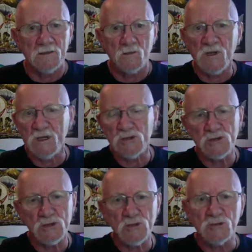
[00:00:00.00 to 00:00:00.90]
We can
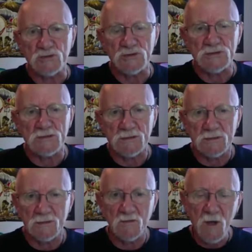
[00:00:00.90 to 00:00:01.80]
choose.
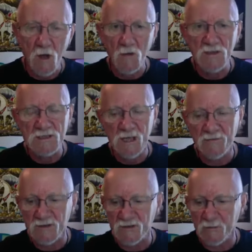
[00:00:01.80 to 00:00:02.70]
We always
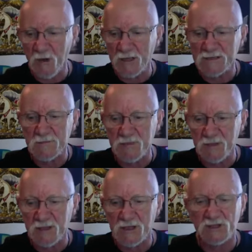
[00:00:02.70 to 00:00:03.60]
have this
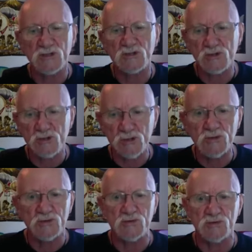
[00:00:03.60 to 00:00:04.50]
possibility to
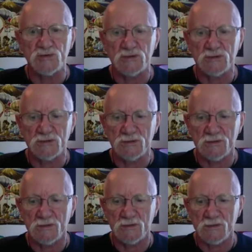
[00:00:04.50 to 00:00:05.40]
choose.
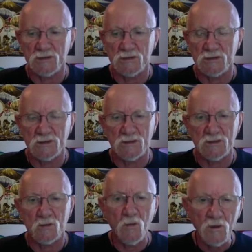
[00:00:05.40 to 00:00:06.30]

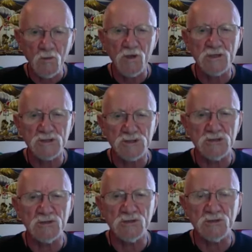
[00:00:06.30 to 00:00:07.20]
What we
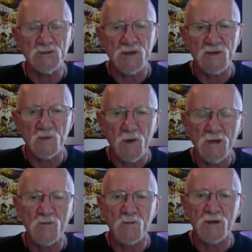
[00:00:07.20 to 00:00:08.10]
choose is
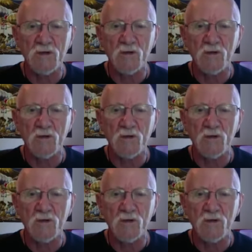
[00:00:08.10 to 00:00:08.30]
what we're